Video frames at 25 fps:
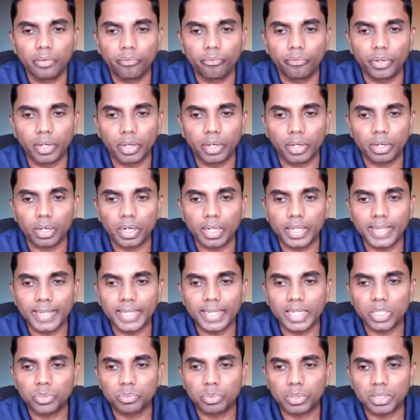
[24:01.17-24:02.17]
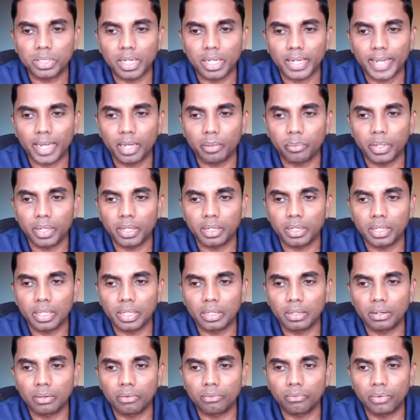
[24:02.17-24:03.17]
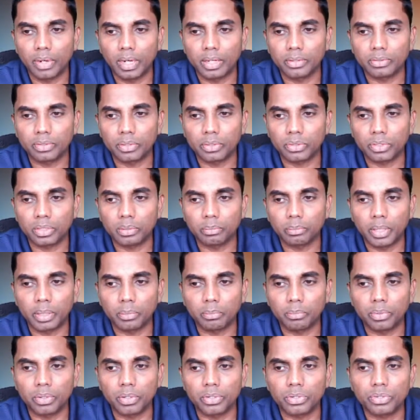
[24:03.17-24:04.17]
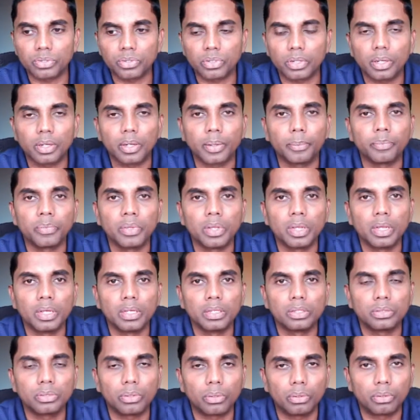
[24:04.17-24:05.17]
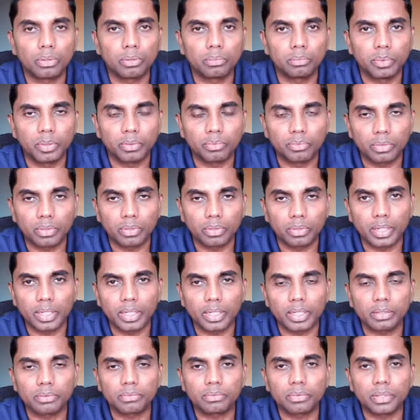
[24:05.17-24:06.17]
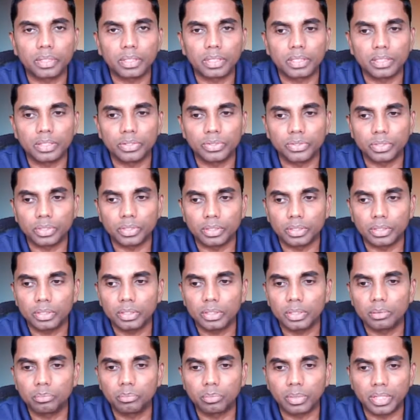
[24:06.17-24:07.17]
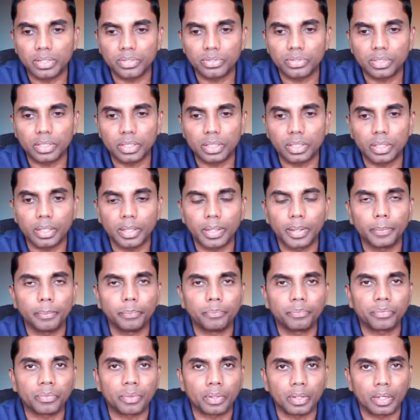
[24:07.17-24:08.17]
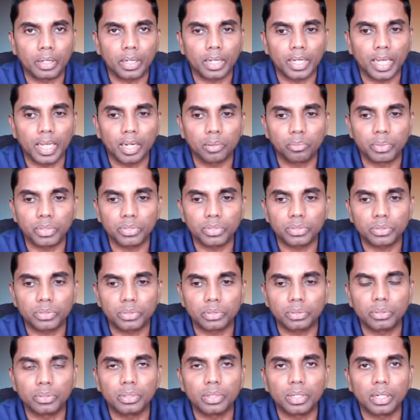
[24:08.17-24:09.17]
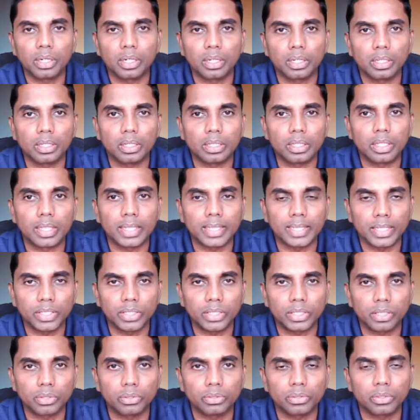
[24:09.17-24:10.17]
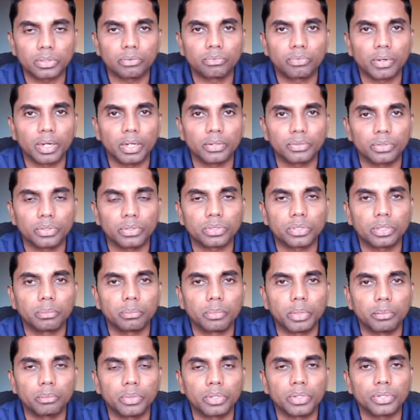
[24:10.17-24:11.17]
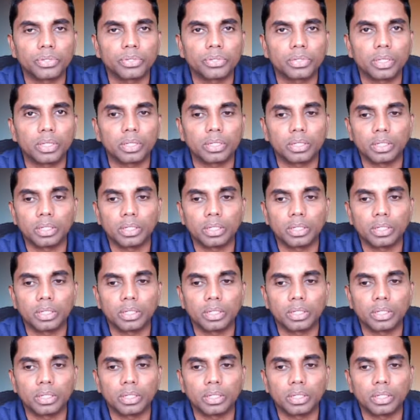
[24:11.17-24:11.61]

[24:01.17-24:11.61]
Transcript: We are running a special campaign, 5,000 members. So before end of this year, please help us to reach out to 5,000 members.